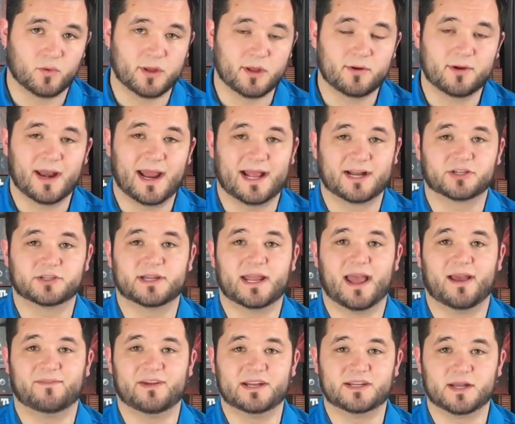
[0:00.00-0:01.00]
where you can actually
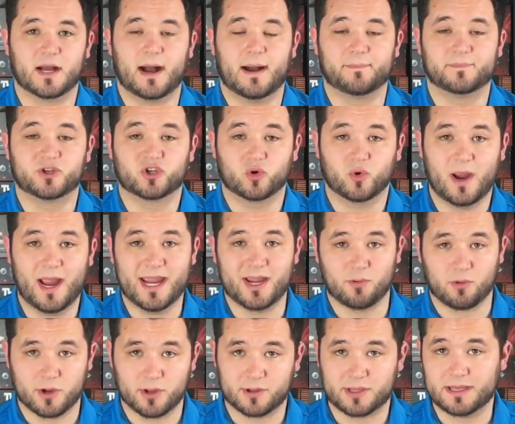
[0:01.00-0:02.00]
have a top tray
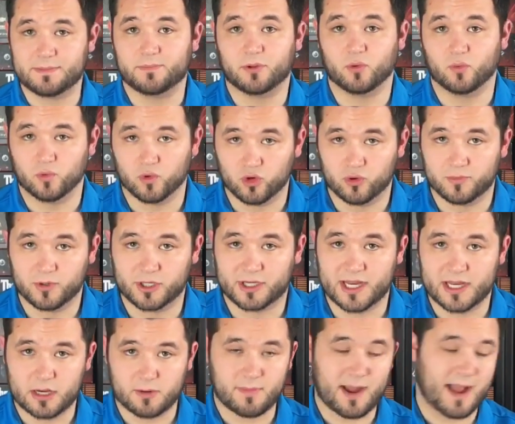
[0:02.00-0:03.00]
where you keep your rule book and your